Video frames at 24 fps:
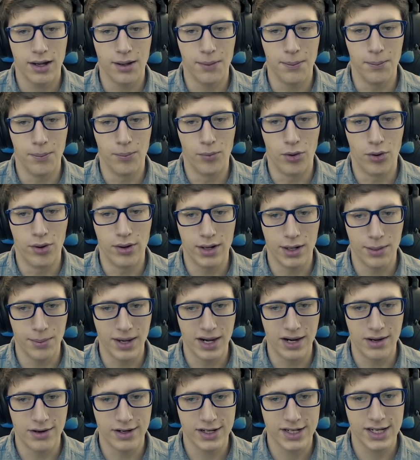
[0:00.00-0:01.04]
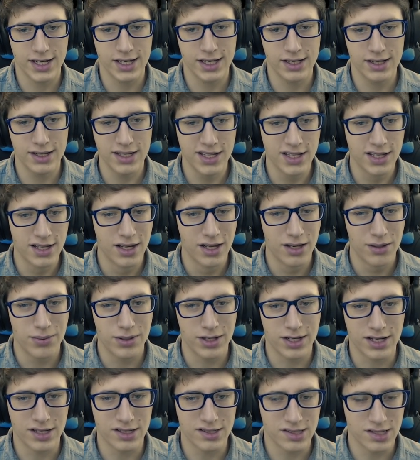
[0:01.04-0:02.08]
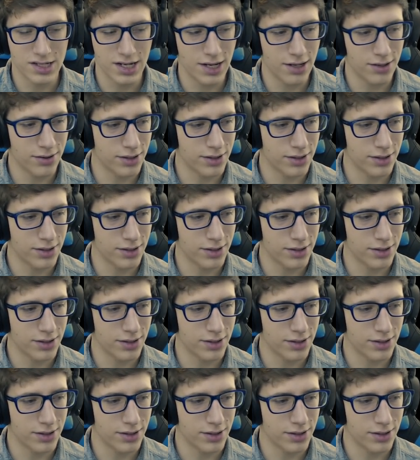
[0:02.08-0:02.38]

more American, because now